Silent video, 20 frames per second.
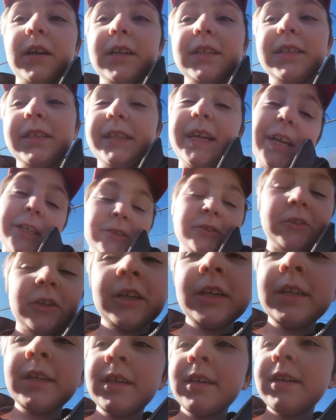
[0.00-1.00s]
It's electric.
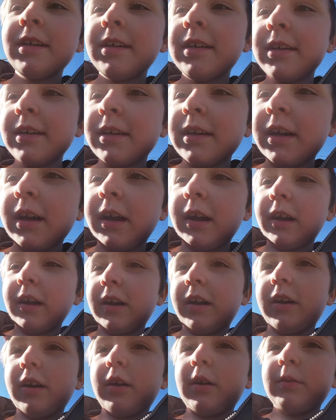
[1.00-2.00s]

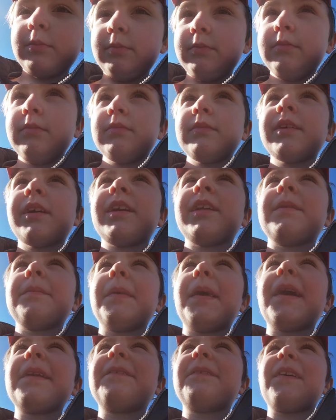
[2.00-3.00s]
Um, tell you the
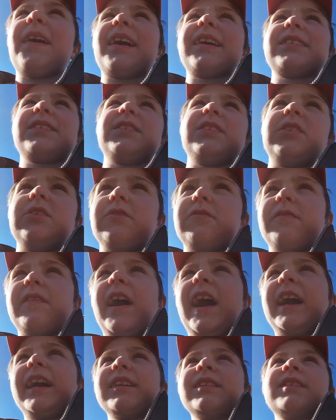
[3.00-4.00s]
bad facts and the good
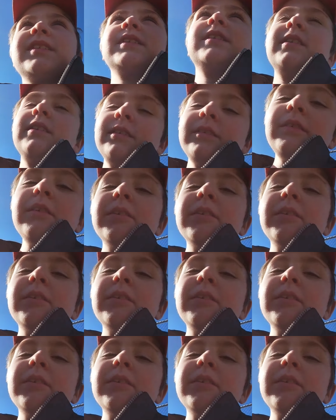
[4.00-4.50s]
facts.